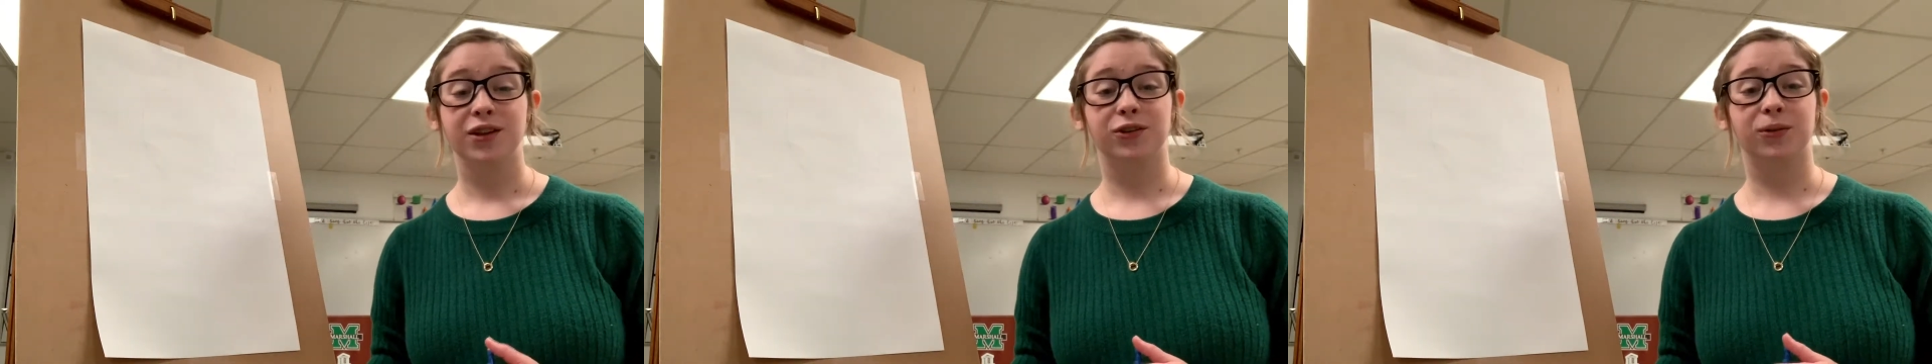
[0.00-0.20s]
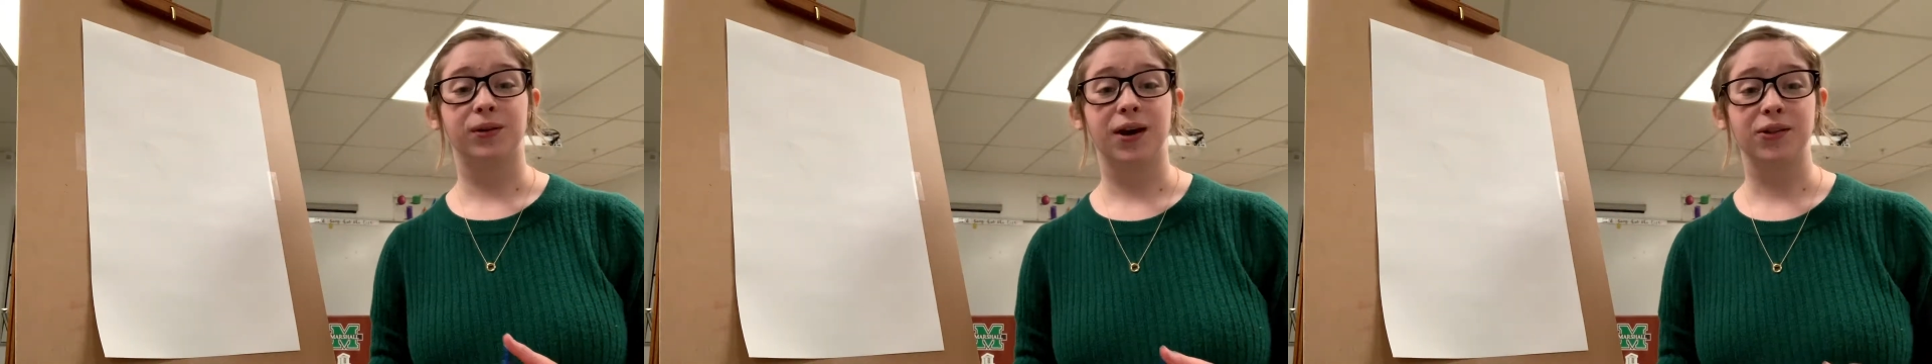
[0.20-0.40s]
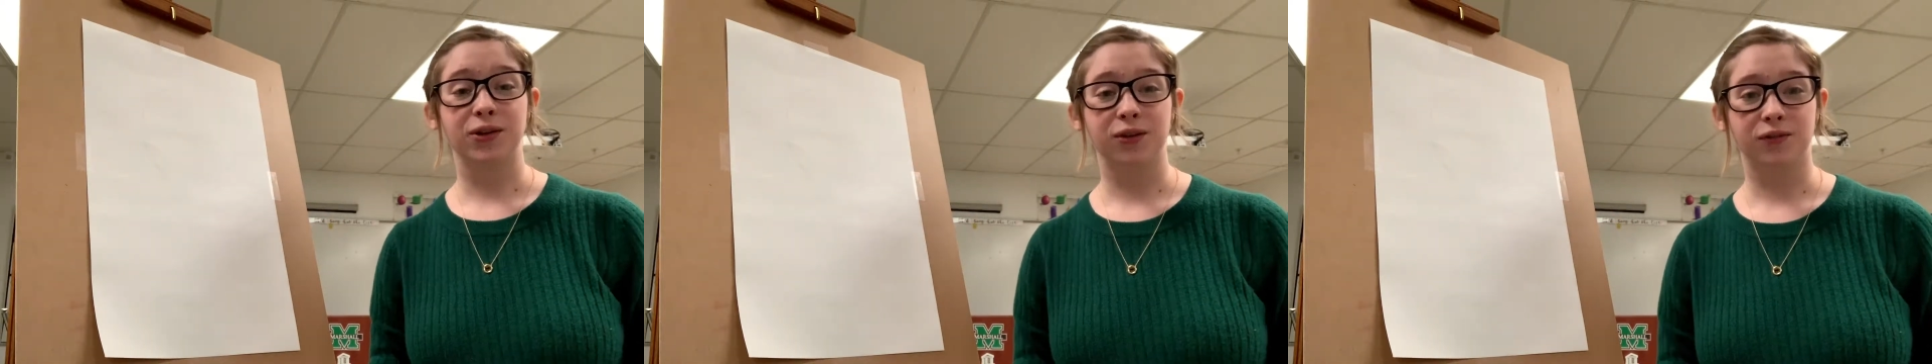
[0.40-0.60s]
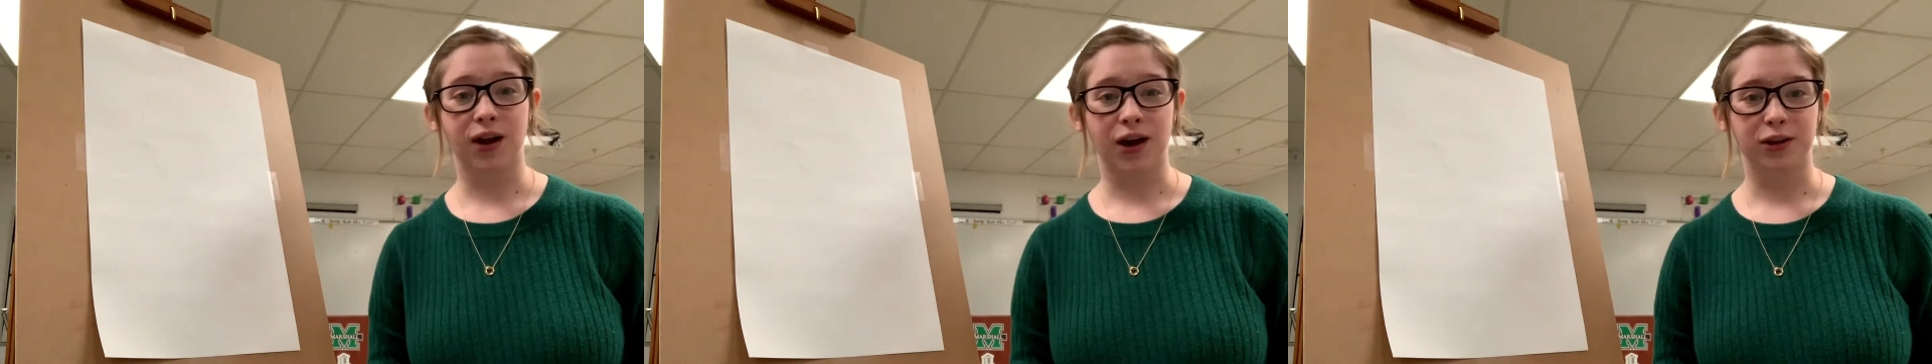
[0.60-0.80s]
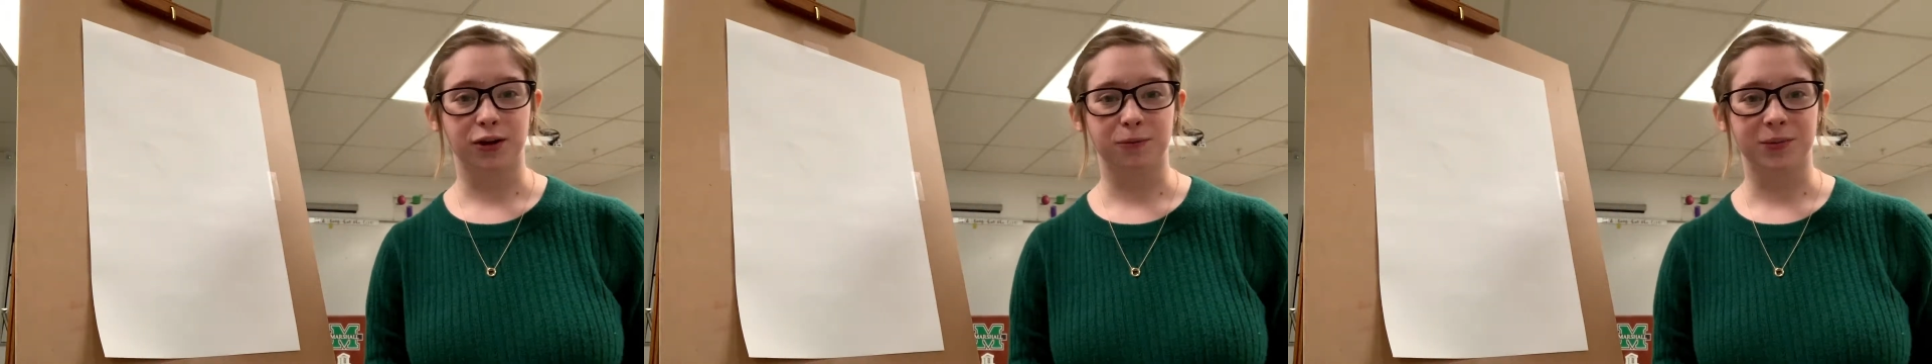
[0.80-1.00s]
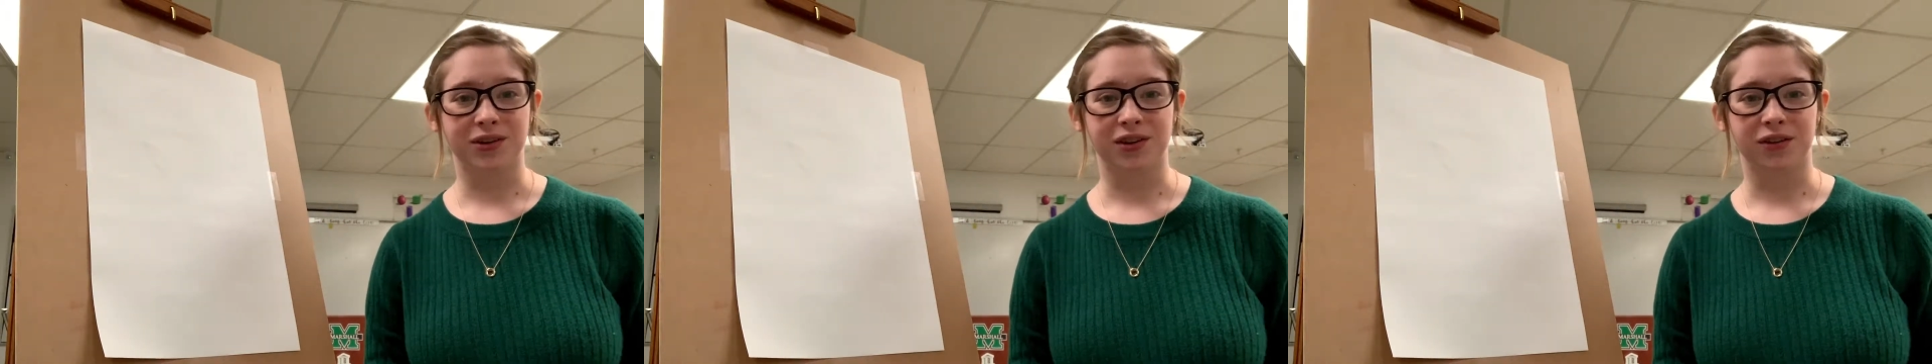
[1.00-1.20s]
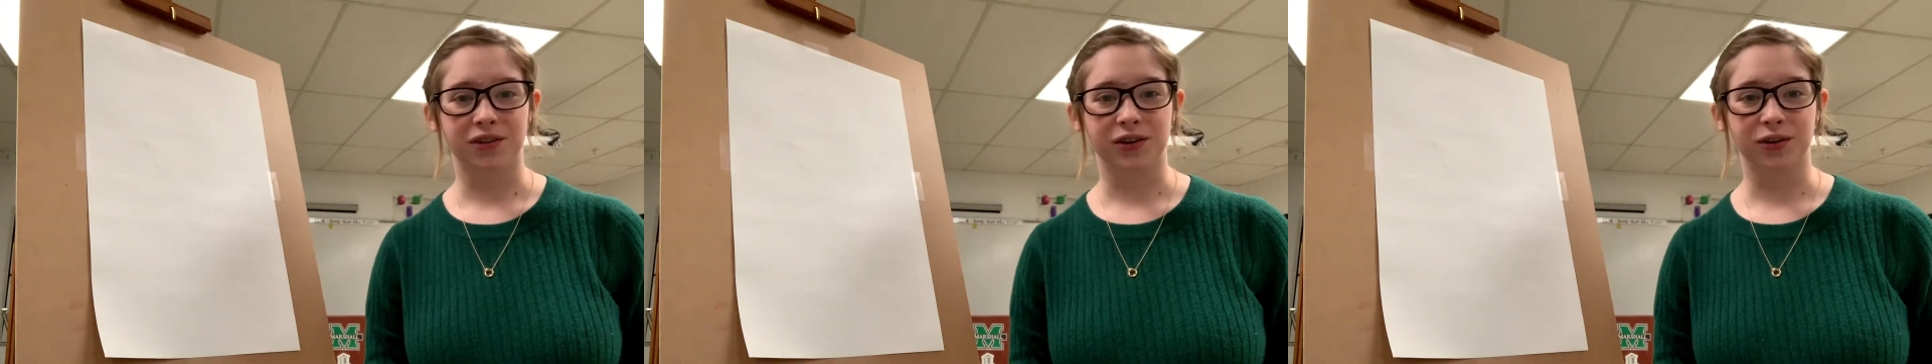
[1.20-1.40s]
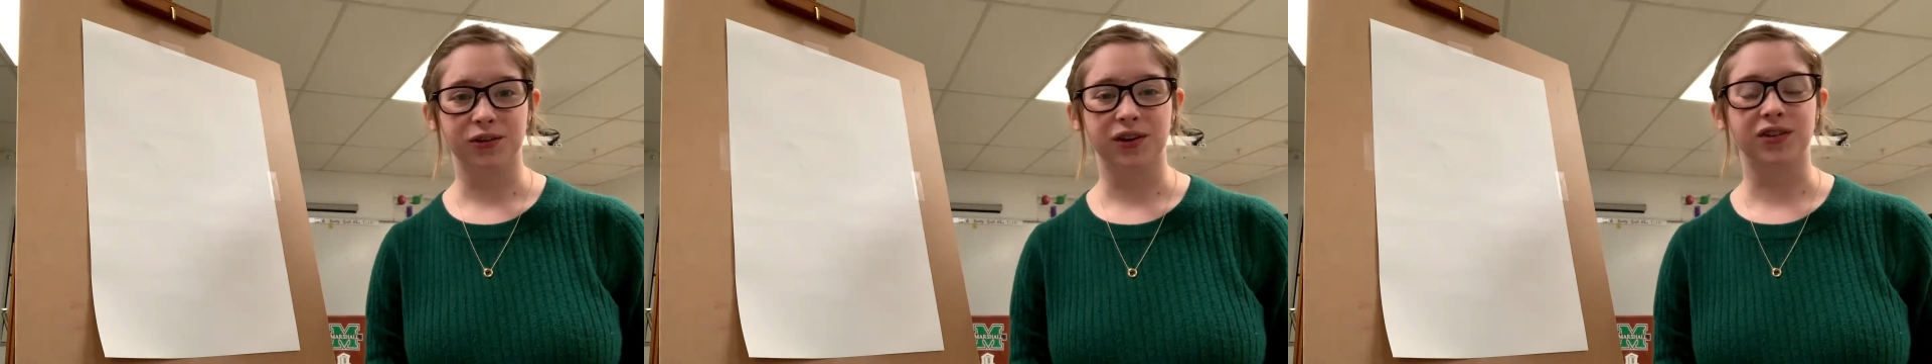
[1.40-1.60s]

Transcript: So now that you've got your materials,